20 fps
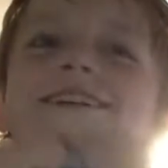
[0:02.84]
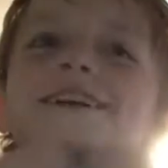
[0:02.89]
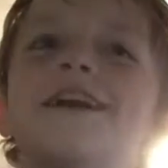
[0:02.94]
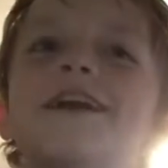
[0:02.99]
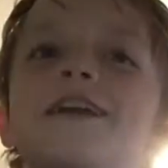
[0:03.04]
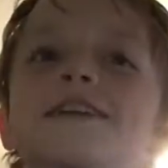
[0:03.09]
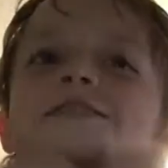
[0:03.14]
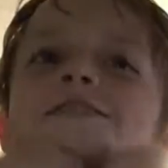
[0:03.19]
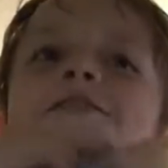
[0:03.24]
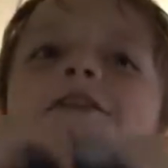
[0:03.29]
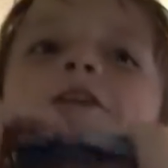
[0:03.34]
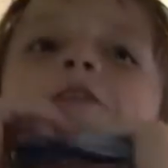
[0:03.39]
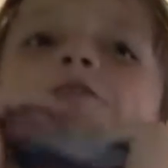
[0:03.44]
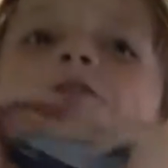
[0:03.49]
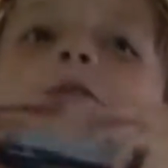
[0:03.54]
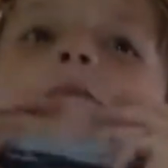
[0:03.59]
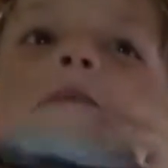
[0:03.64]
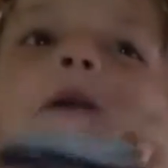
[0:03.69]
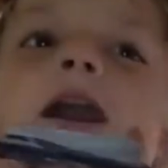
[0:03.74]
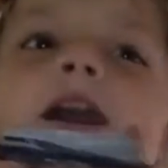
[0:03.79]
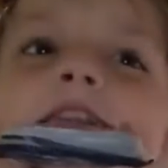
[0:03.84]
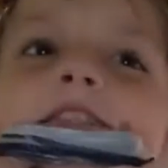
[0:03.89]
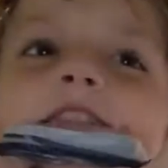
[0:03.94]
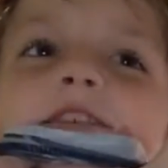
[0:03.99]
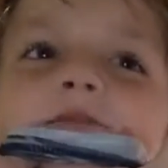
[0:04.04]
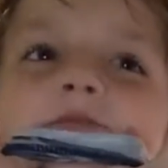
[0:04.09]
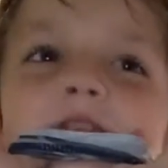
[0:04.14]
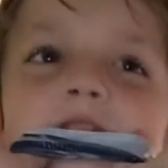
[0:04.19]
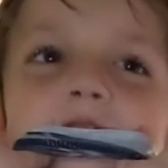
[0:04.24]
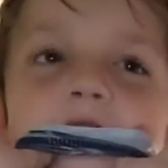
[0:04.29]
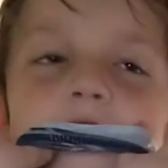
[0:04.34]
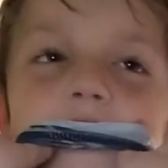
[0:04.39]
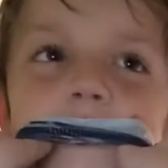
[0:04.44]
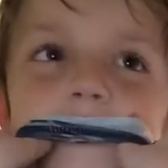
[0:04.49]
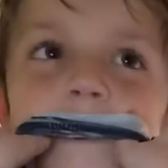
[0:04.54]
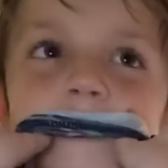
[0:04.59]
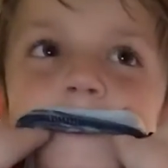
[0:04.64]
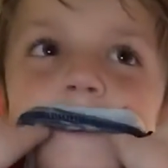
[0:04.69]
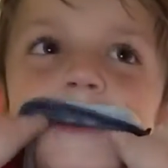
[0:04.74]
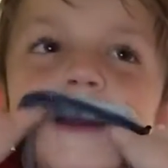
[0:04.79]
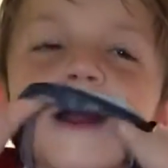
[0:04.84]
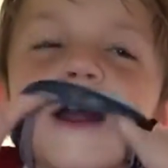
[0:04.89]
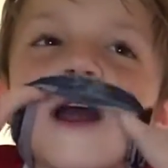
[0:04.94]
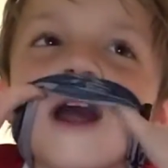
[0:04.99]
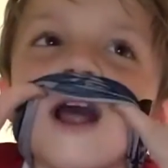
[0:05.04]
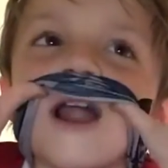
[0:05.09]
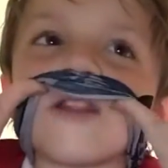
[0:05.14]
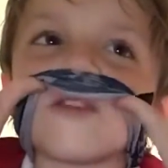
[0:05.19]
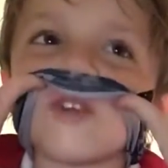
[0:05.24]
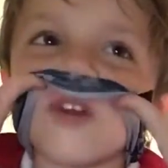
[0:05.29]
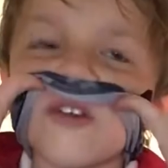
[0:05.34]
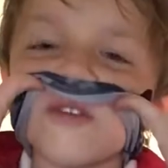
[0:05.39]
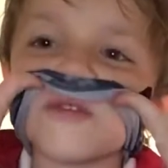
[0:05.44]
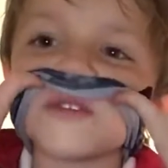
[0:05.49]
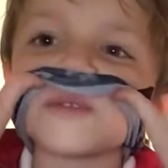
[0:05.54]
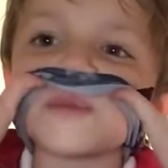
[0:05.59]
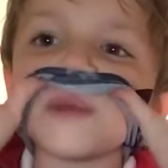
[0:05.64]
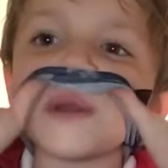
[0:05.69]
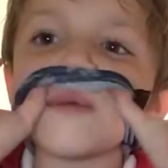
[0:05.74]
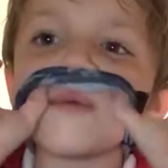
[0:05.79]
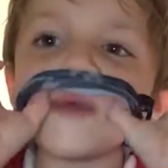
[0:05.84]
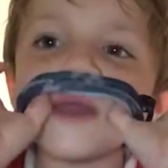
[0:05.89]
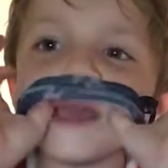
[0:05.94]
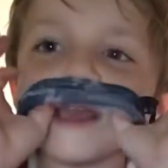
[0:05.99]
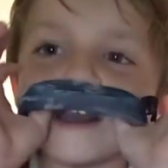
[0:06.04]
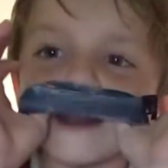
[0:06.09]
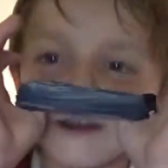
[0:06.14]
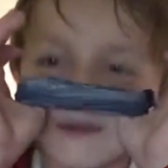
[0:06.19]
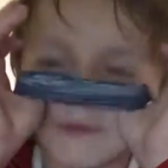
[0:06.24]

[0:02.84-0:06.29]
it's another unboxing video. I don't know if it's been a week,